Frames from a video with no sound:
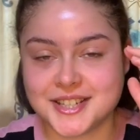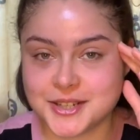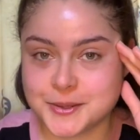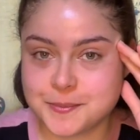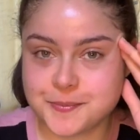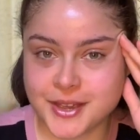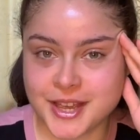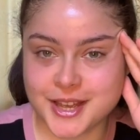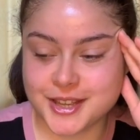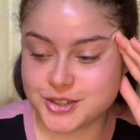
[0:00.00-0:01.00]
to
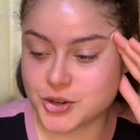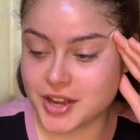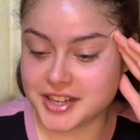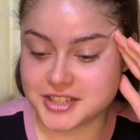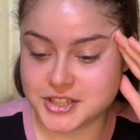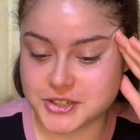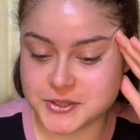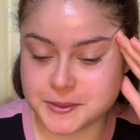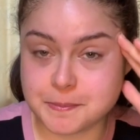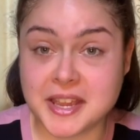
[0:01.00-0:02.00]
try to do
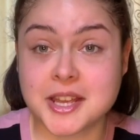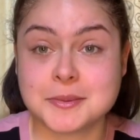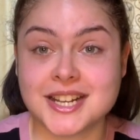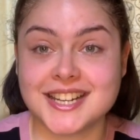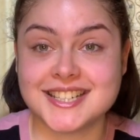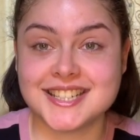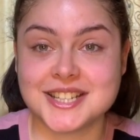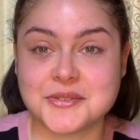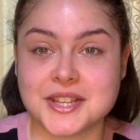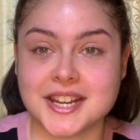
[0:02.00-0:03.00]
some makeup challenges
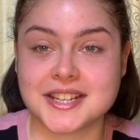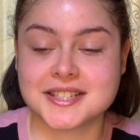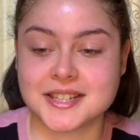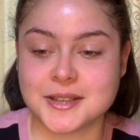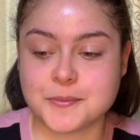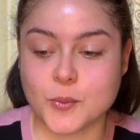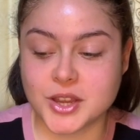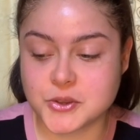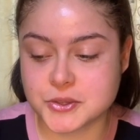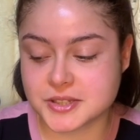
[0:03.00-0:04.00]
over the next
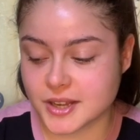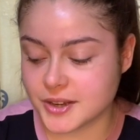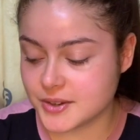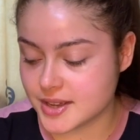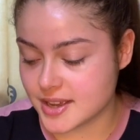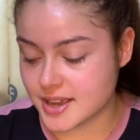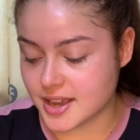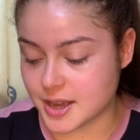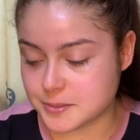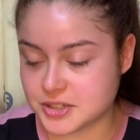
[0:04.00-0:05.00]
week or so,
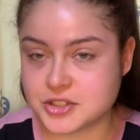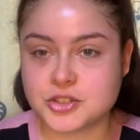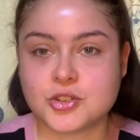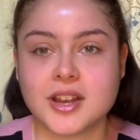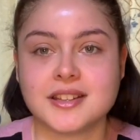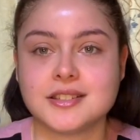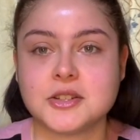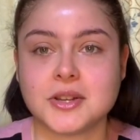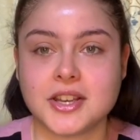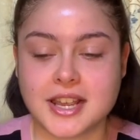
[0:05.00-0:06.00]
just to try to
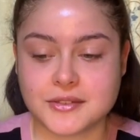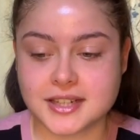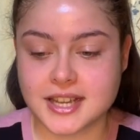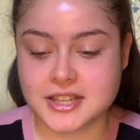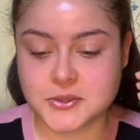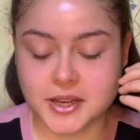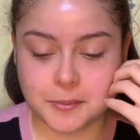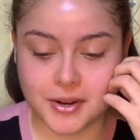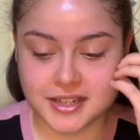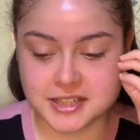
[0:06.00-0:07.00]
do a look every day so I
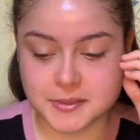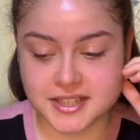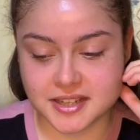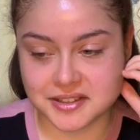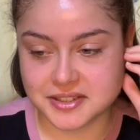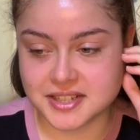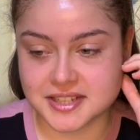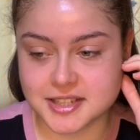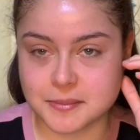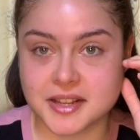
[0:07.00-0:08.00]
can practice my skills, because
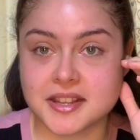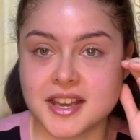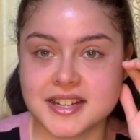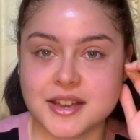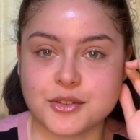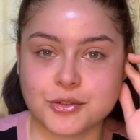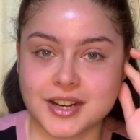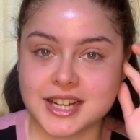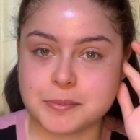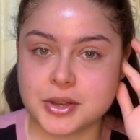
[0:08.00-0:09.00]
it's something that I never
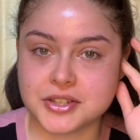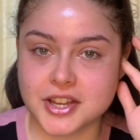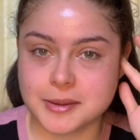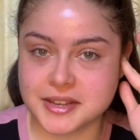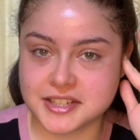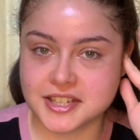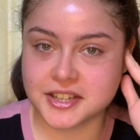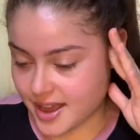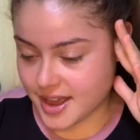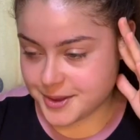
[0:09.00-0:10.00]
really put time
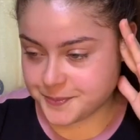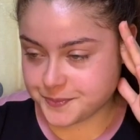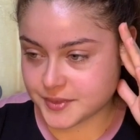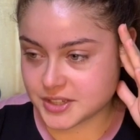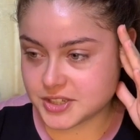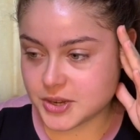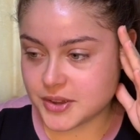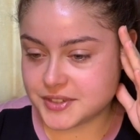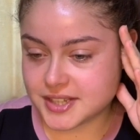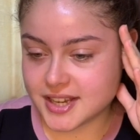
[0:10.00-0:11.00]
into. So
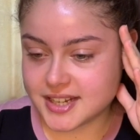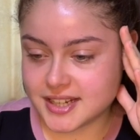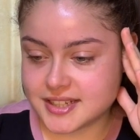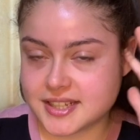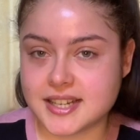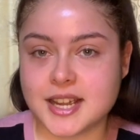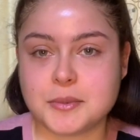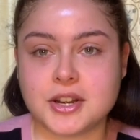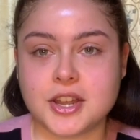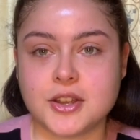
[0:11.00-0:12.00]
I've decided today I'm
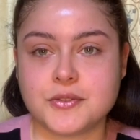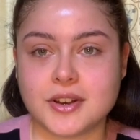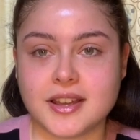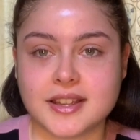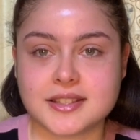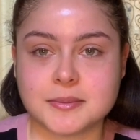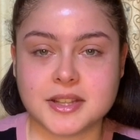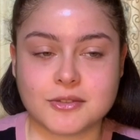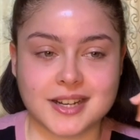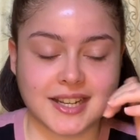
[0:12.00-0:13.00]
going to go for like
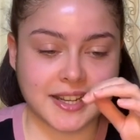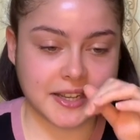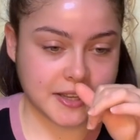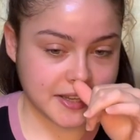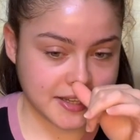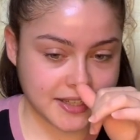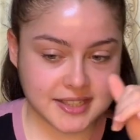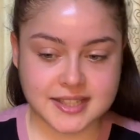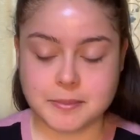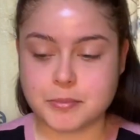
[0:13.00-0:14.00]
something really
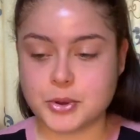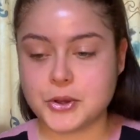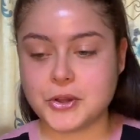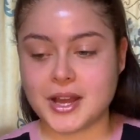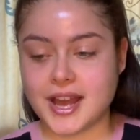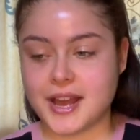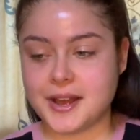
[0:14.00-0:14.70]
simple,